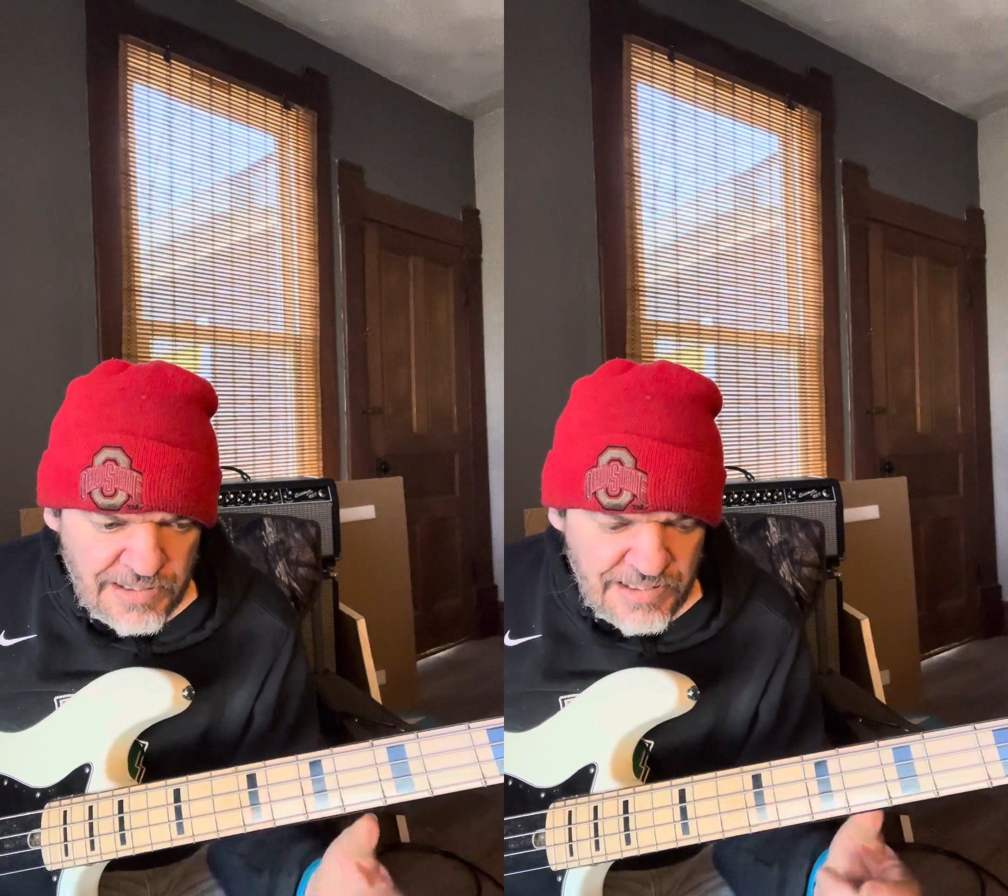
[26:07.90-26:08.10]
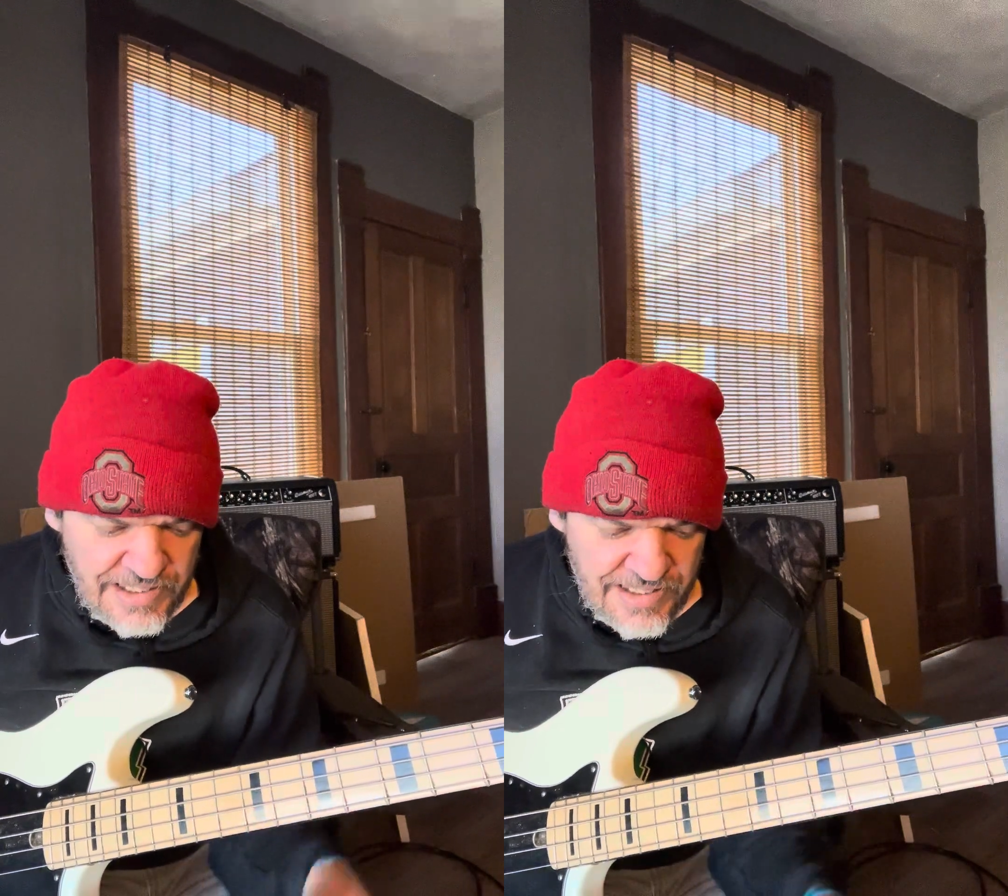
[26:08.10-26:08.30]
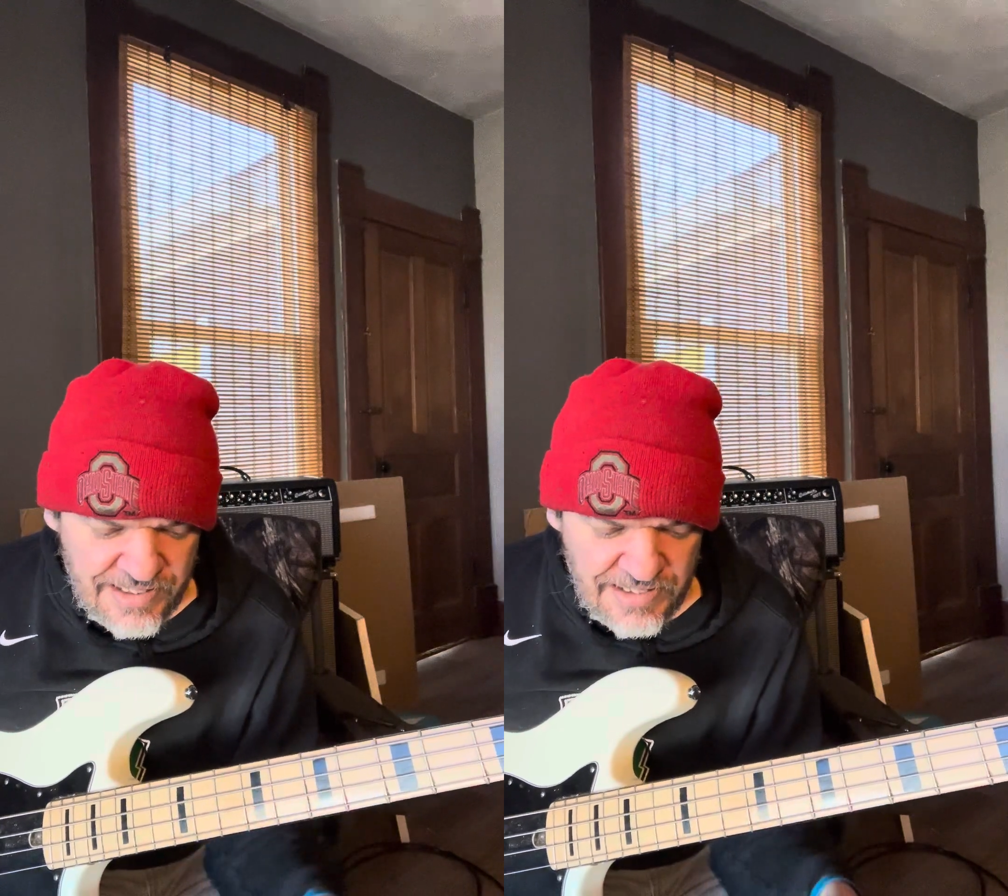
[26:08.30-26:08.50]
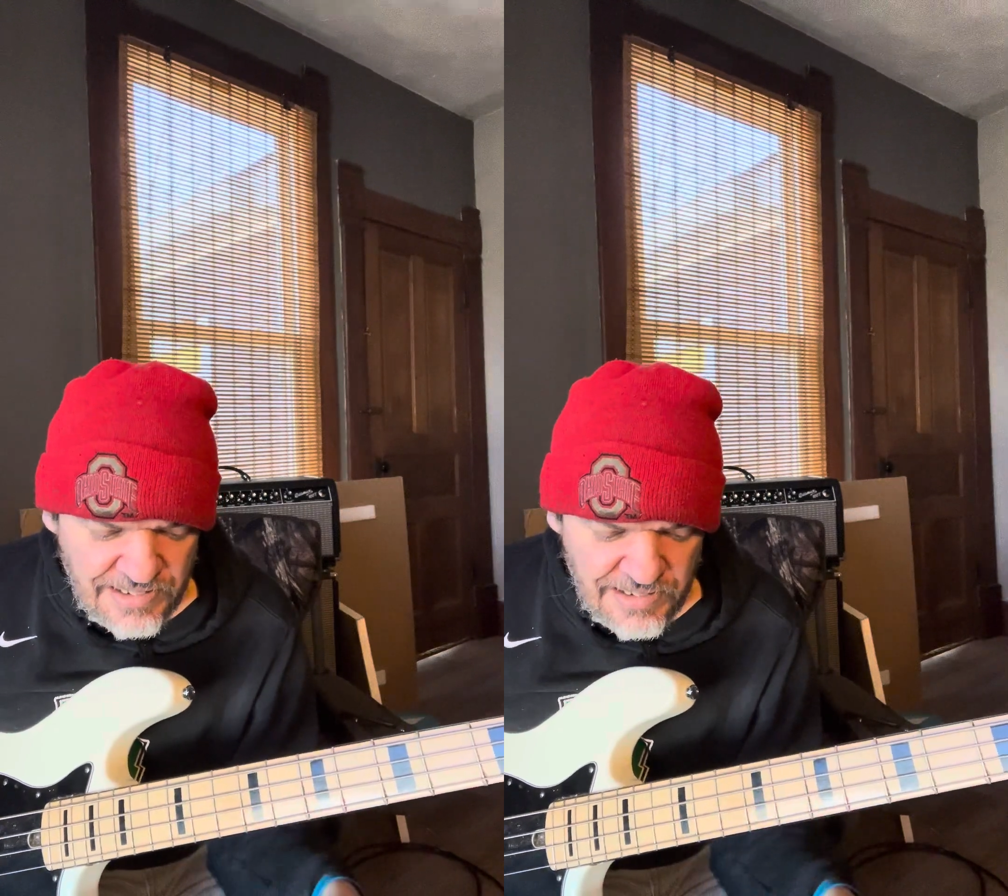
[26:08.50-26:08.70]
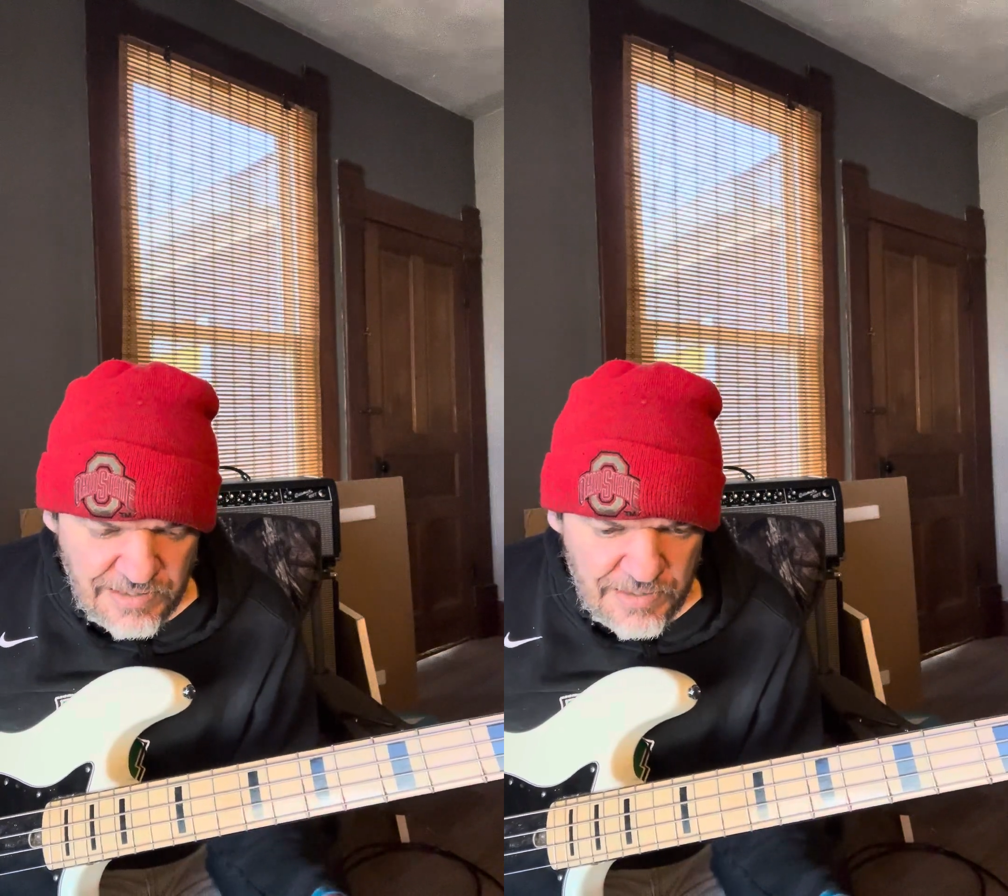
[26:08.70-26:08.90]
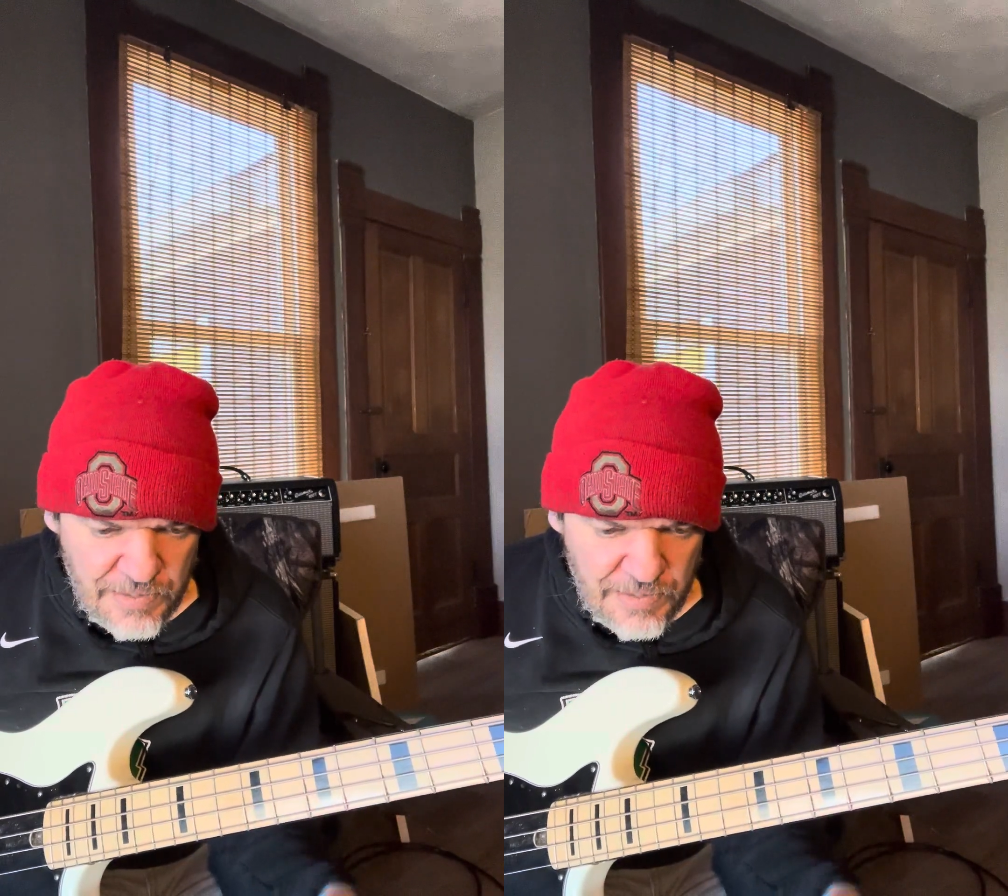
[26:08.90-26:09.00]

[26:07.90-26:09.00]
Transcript: Listen,